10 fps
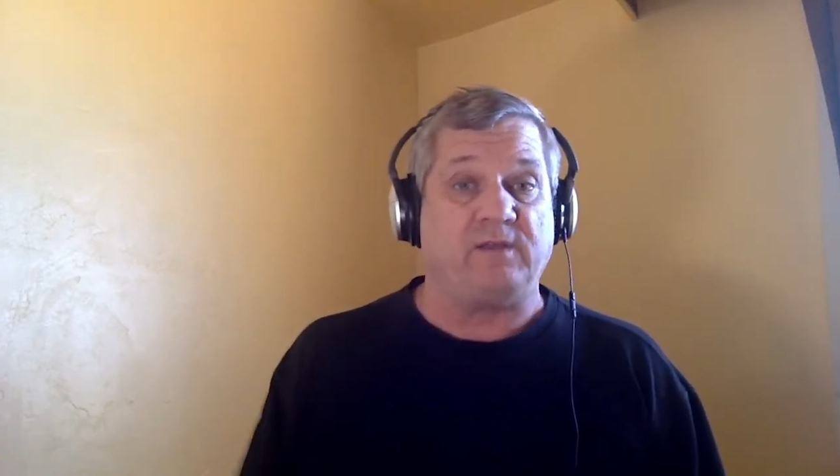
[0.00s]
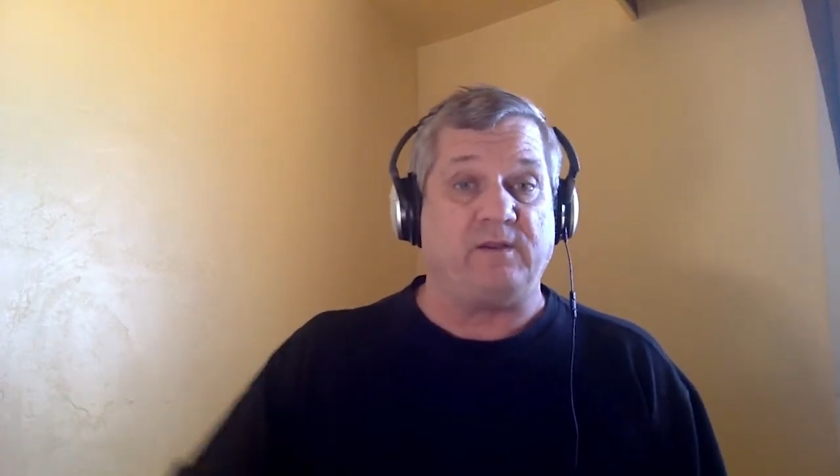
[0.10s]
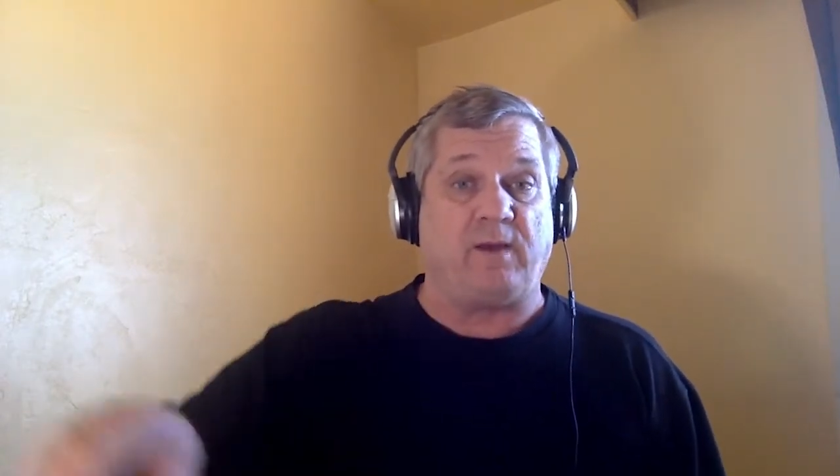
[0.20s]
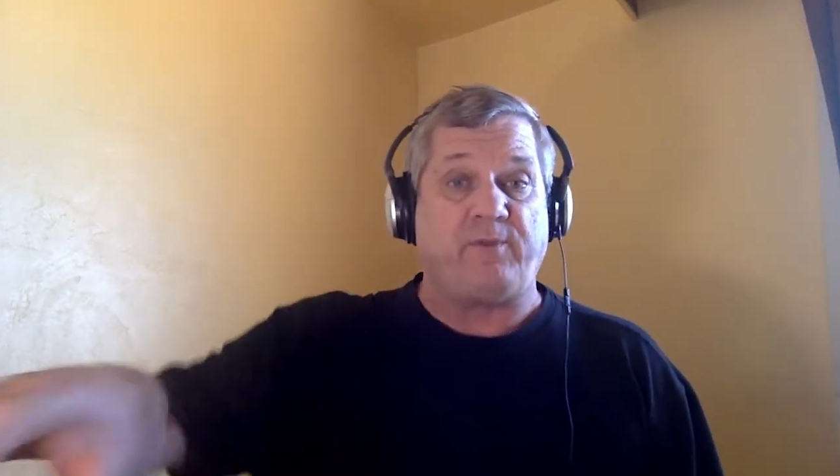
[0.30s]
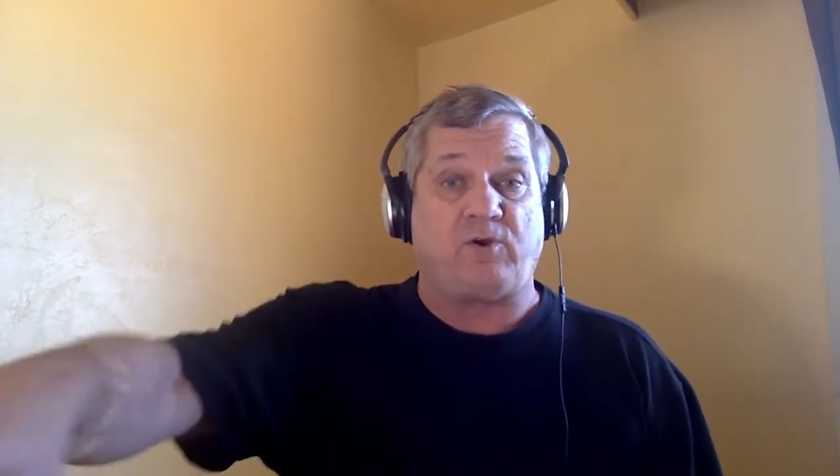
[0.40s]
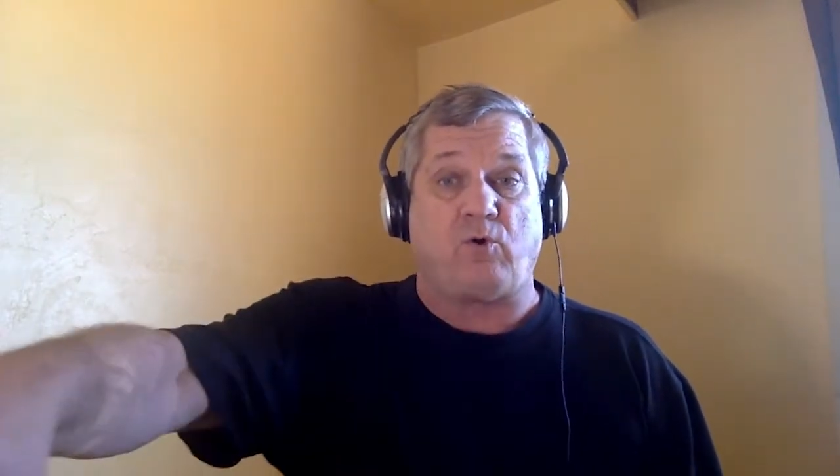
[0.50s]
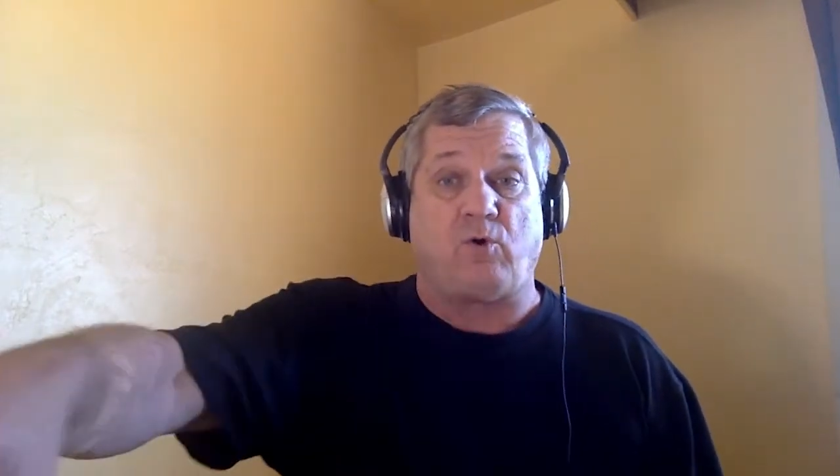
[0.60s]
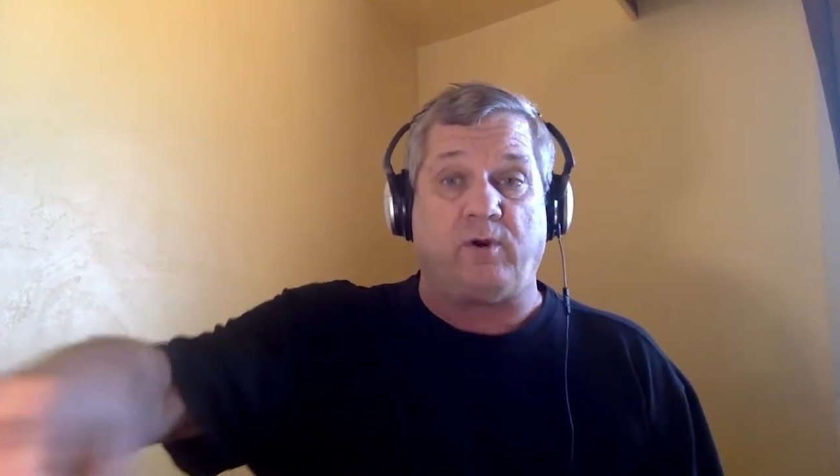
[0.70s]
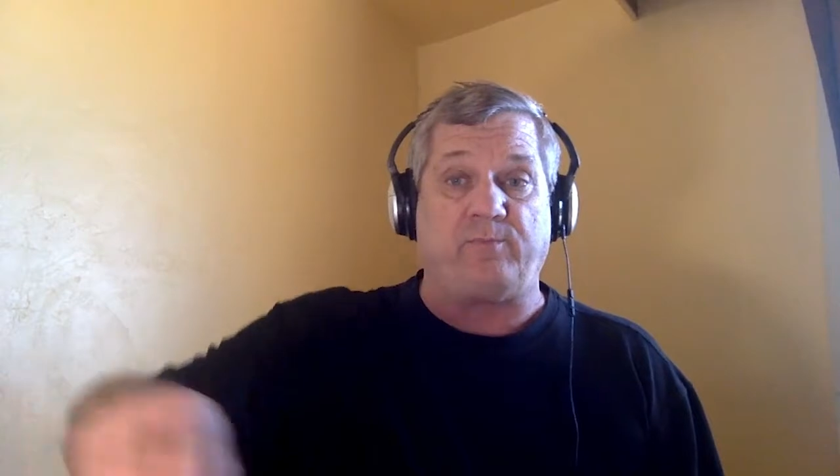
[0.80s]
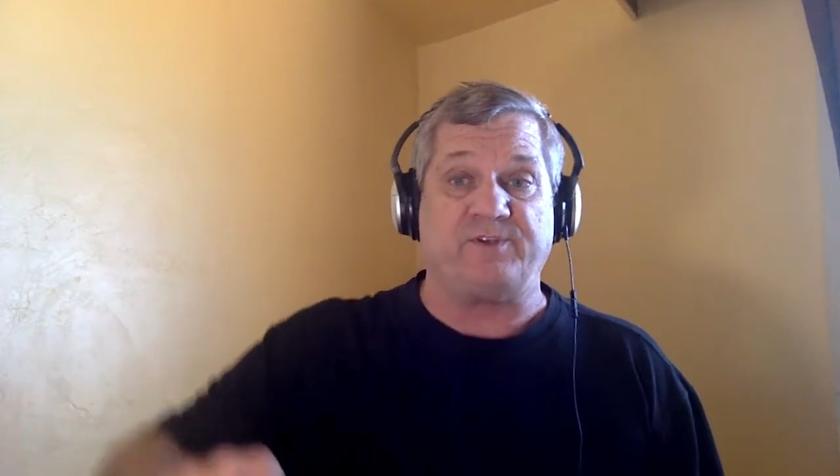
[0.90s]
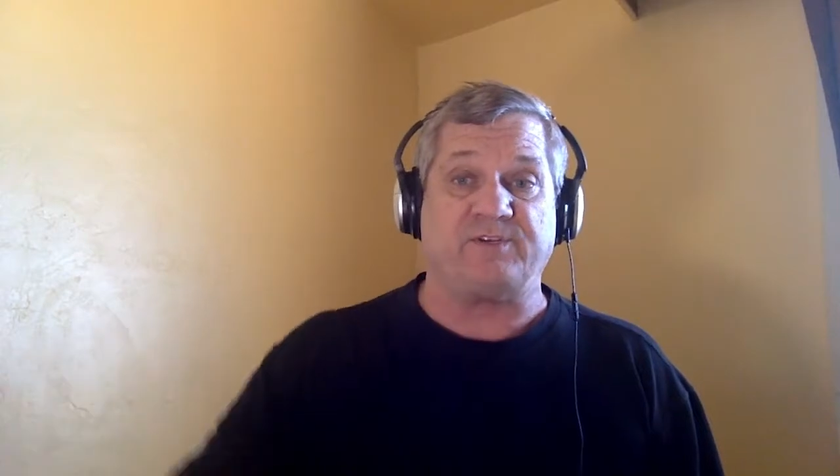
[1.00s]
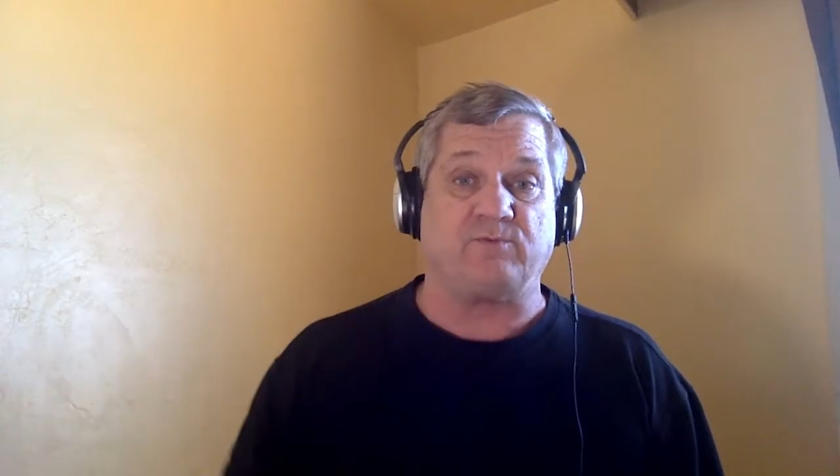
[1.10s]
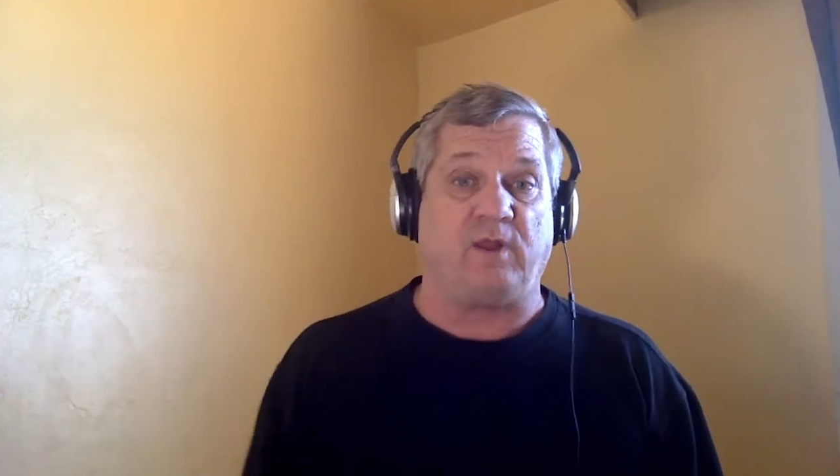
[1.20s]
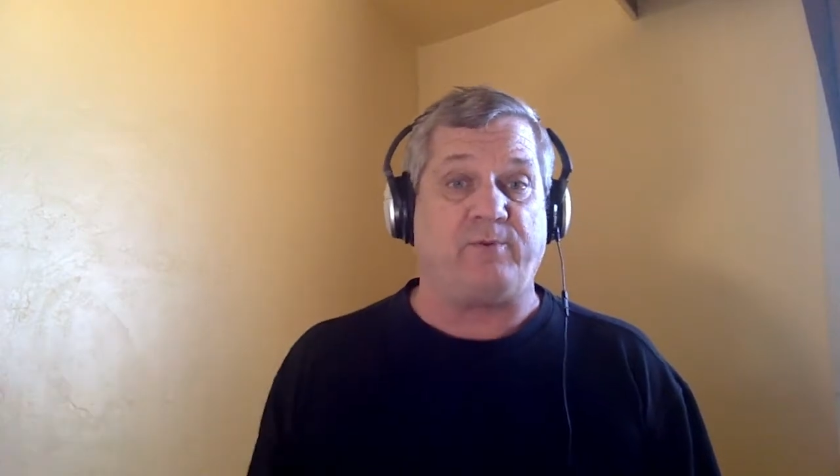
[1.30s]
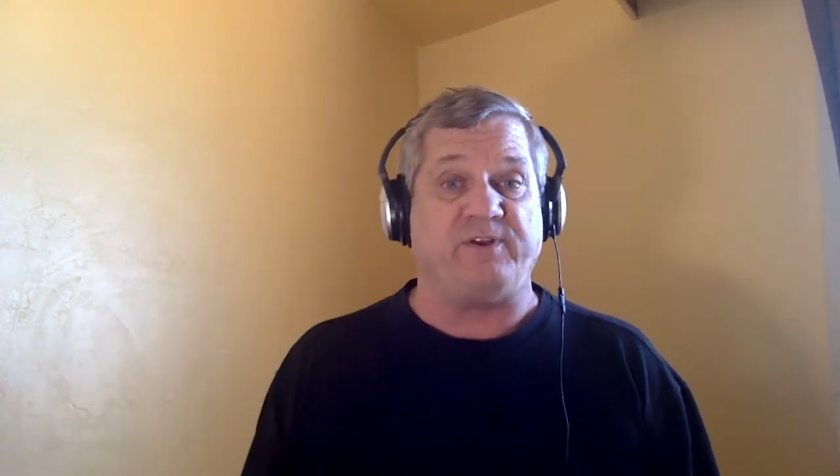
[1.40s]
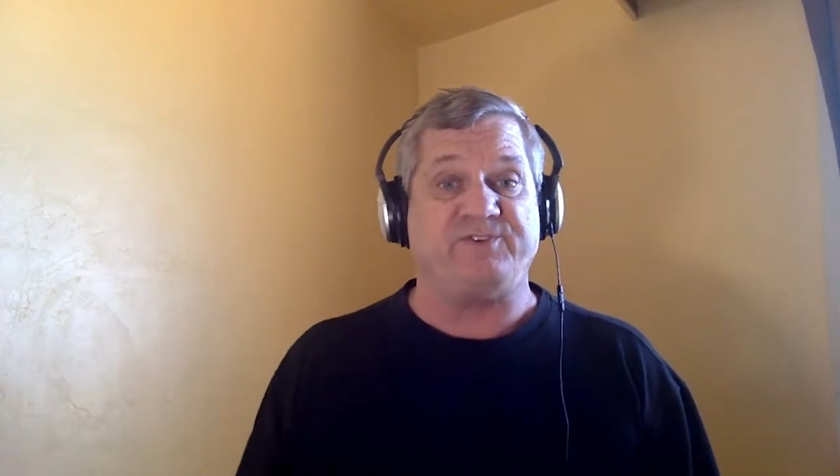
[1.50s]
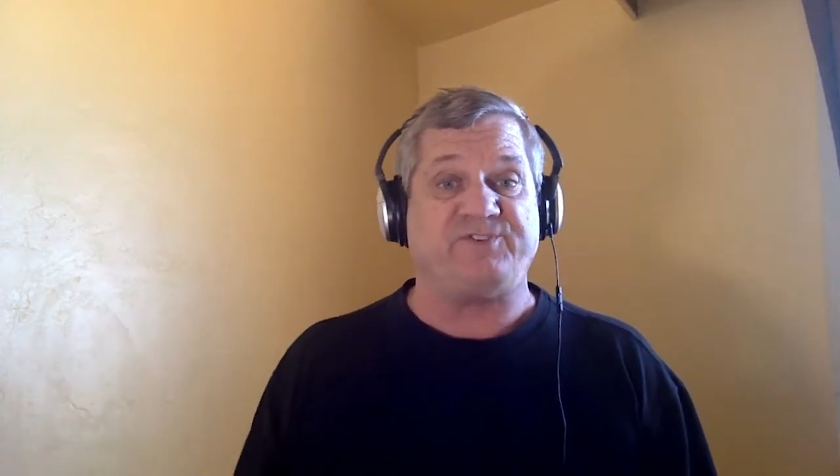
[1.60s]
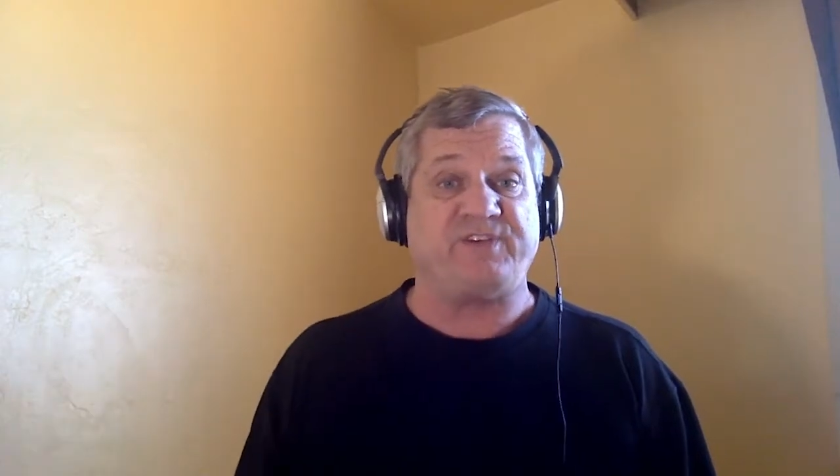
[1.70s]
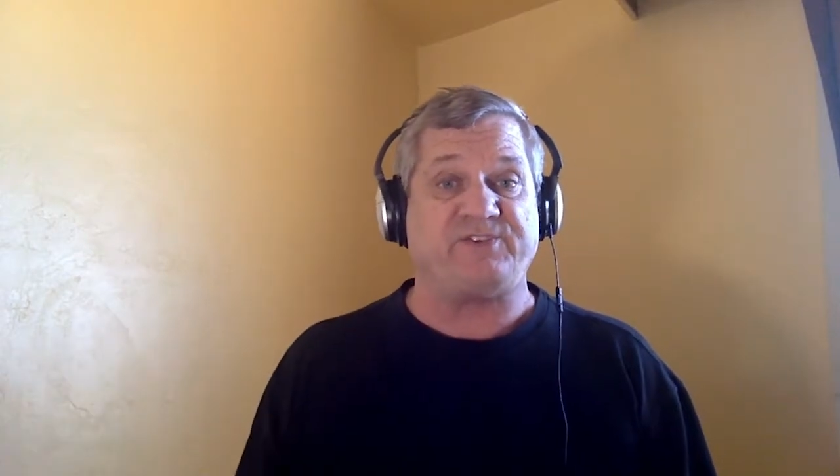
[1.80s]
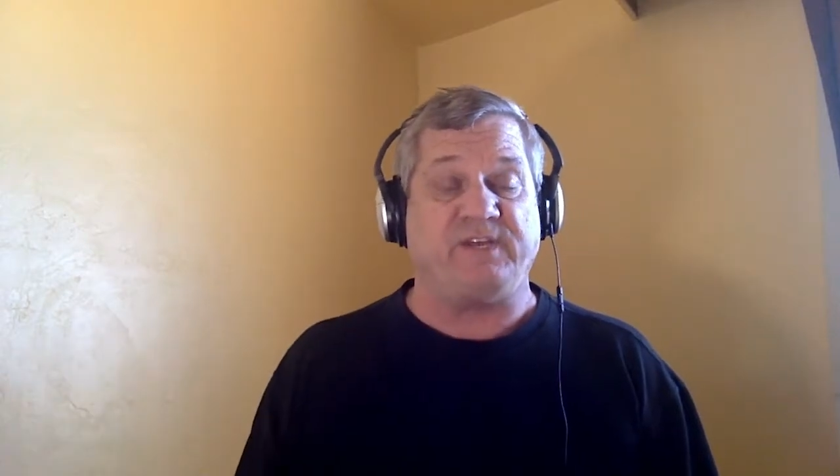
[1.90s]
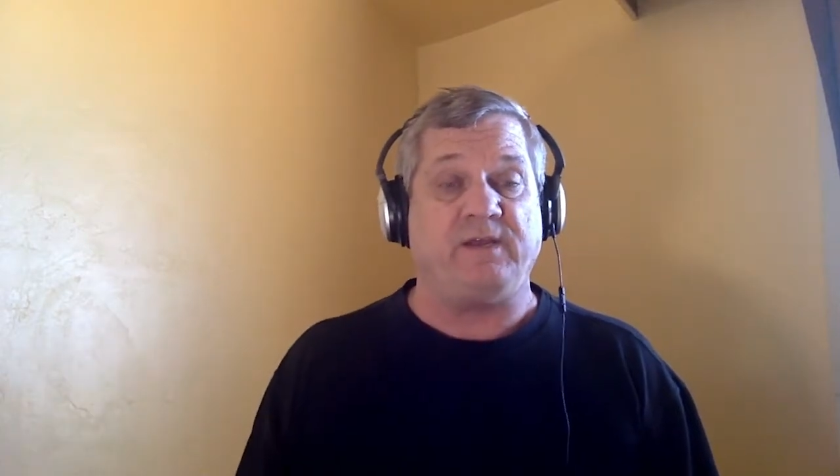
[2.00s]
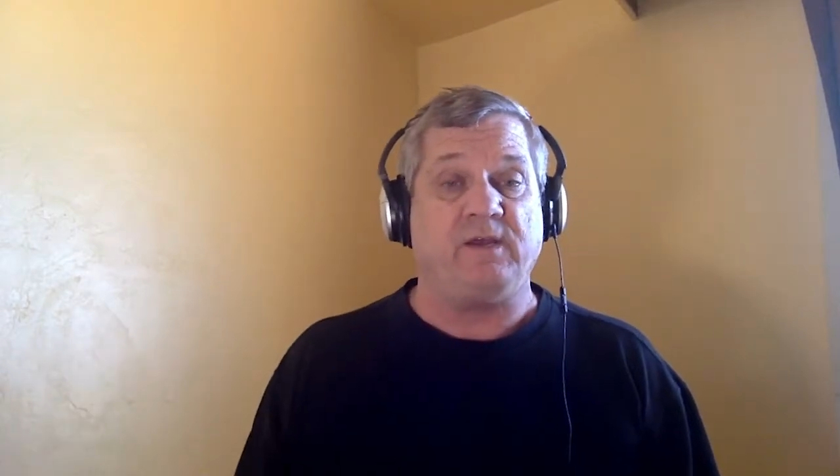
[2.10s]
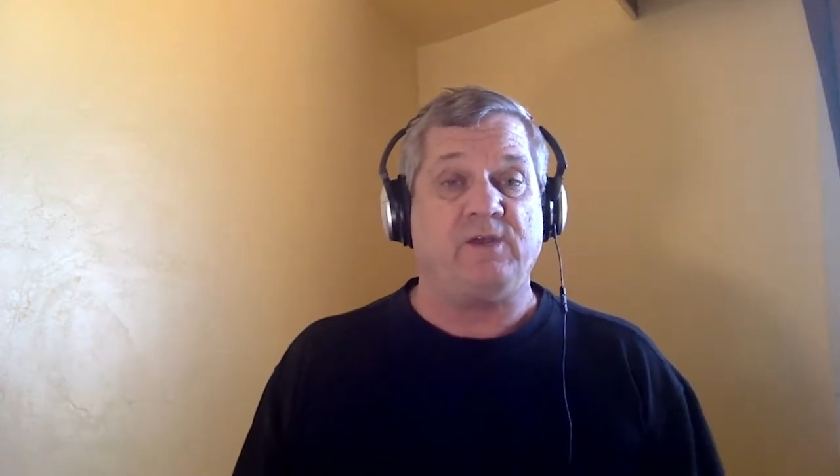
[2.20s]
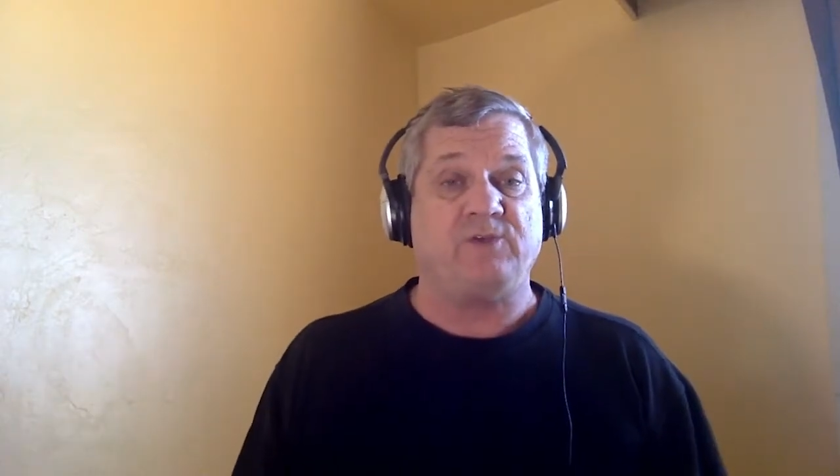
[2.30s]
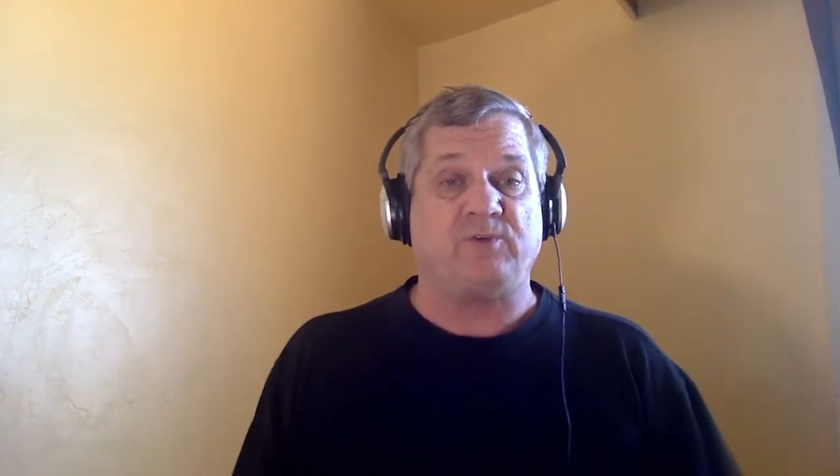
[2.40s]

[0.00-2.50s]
Then the other corner says, well, I'll put in 60.